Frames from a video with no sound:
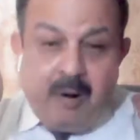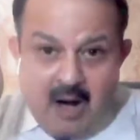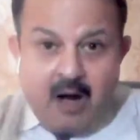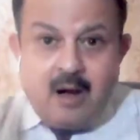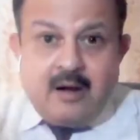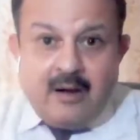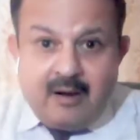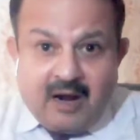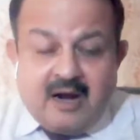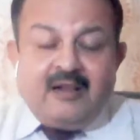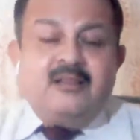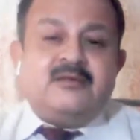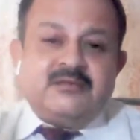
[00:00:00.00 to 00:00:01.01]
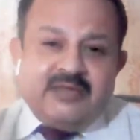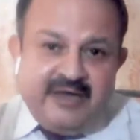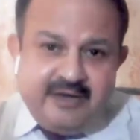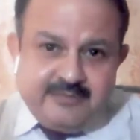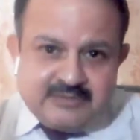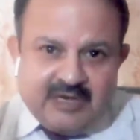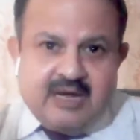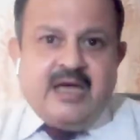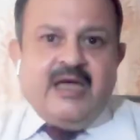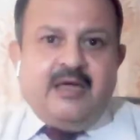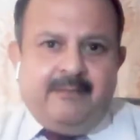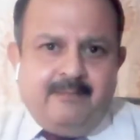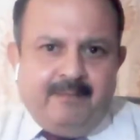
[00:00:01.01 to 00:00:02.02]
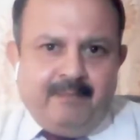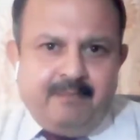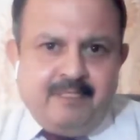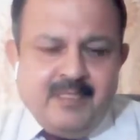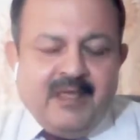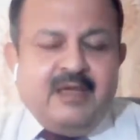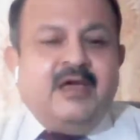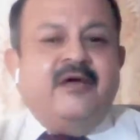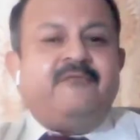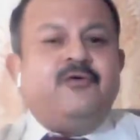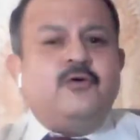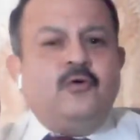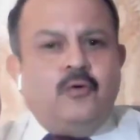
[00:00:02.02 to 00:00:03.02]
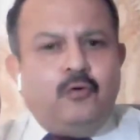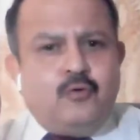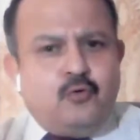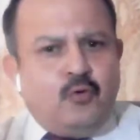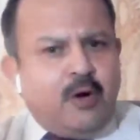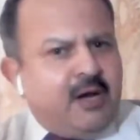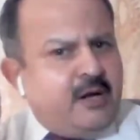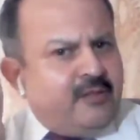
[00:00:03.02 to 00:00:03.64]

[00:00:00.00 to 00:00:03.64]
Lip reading: But at the same time, if you do